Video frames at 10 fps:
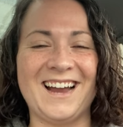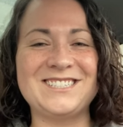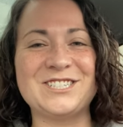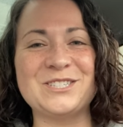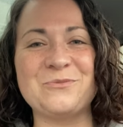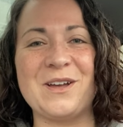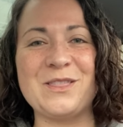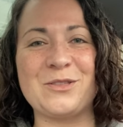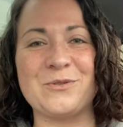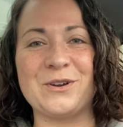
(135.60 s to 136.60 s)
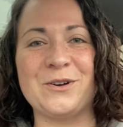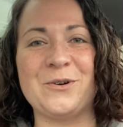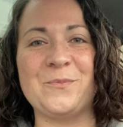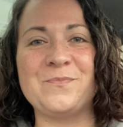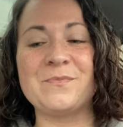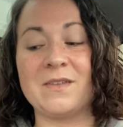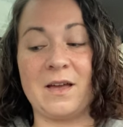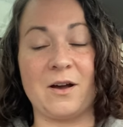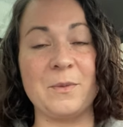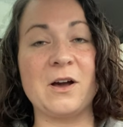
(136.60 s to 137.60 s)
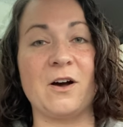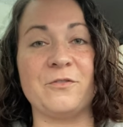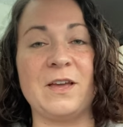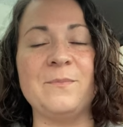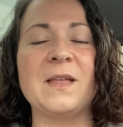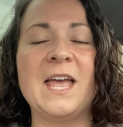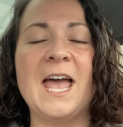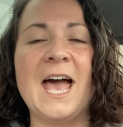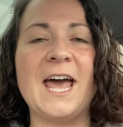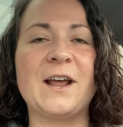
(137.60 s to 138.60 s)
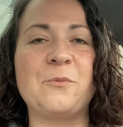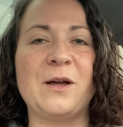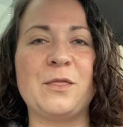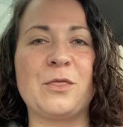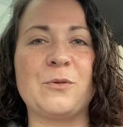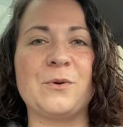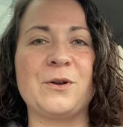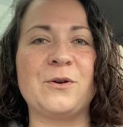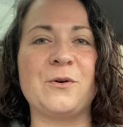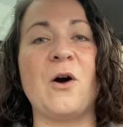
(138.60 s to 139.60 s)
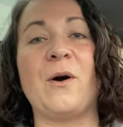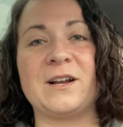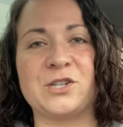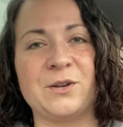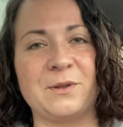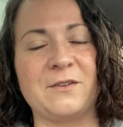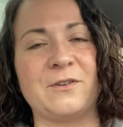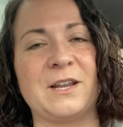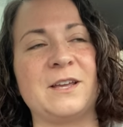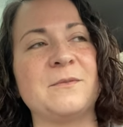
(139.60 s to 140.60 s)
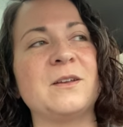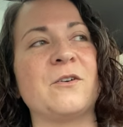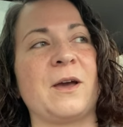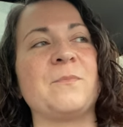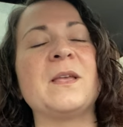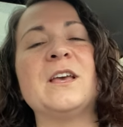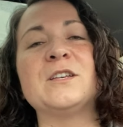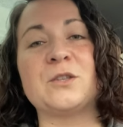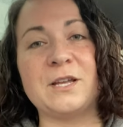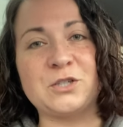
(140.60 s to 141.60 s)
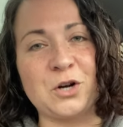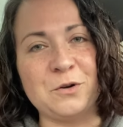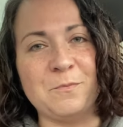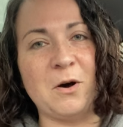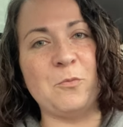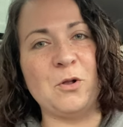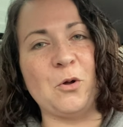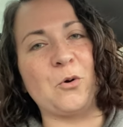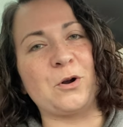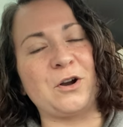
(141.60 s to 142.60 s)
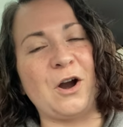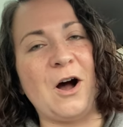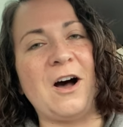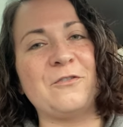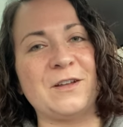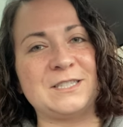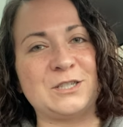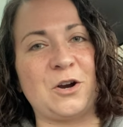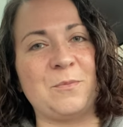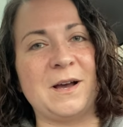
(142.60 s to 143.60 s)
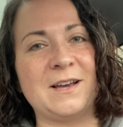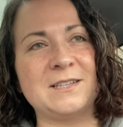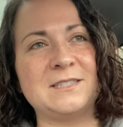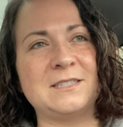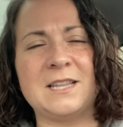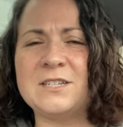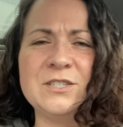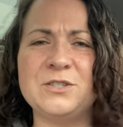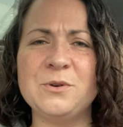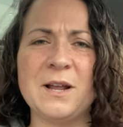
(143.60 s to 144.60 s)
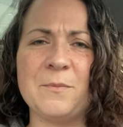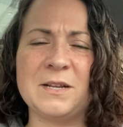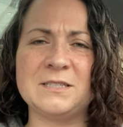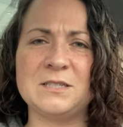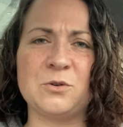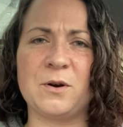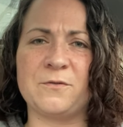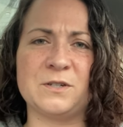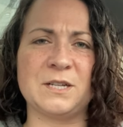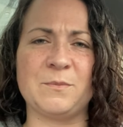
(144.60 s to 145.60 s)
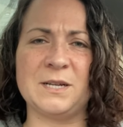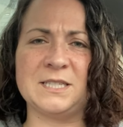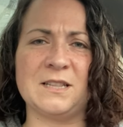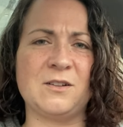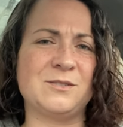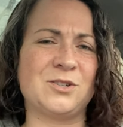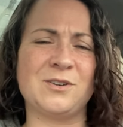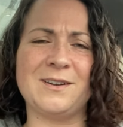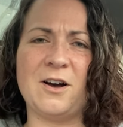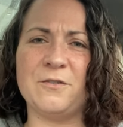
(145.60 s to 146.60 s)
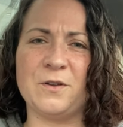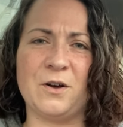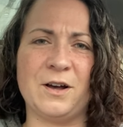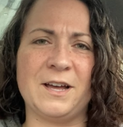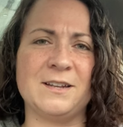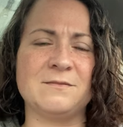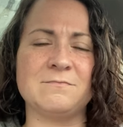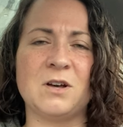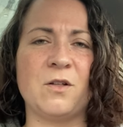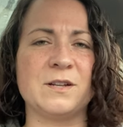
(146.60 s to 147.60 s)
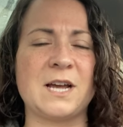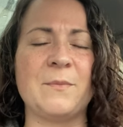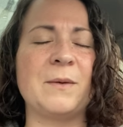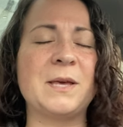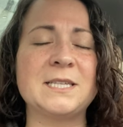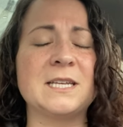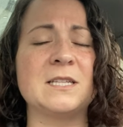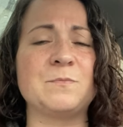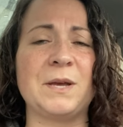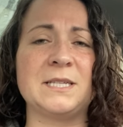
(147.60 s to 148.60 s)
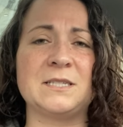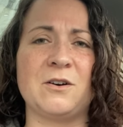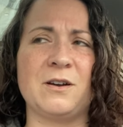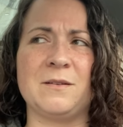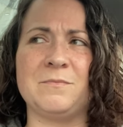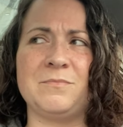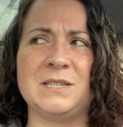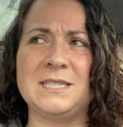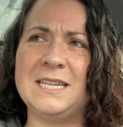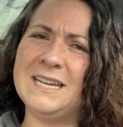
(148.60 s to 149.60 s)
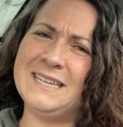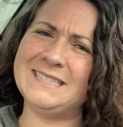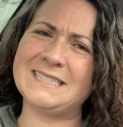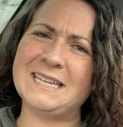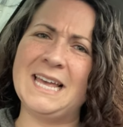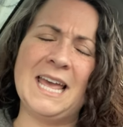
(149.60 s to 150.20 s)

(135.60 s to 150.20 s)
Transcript: I just went through, I got my coffee and I went through, oh, actually really funny. Okay. So they turn mobile order off at Starbucks. They just do it at my store for some reason. They'll turn it off and on all the time. I'm guessing it's based on busyness.